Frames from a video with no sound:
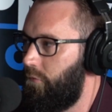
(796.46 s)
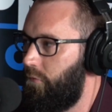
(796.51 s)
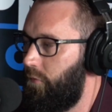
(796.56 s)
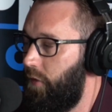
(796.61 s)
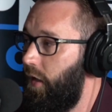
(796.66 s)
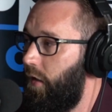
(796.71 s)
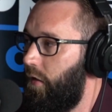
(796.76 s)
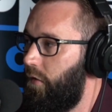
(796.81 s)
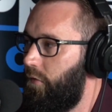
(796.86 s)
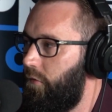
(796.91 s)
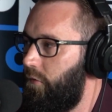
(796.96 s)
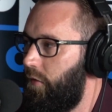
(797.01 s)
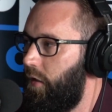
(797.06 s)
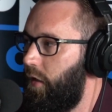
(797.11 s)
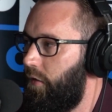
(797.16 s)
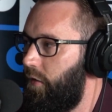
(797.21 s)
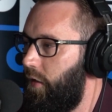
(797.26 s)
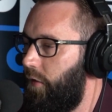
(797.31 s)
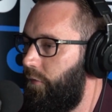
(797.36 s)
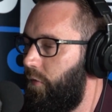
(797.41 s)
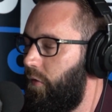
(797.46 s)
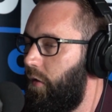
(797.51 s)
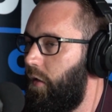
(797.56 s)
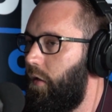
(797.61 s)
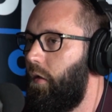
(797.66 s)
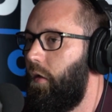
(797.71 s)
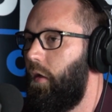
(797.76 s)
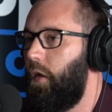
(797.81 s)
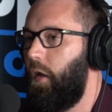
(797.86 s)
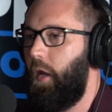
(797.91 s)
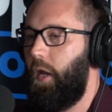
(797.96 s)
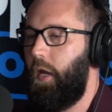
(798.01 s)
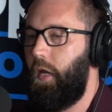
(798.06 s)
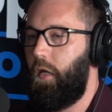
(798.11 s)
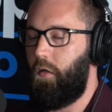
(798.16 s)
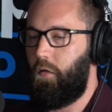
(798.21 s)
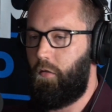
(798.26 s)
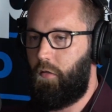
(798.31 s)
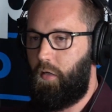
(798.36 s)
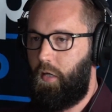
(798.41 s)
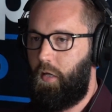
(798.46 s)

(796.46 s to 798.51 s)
Yeah, definitely. And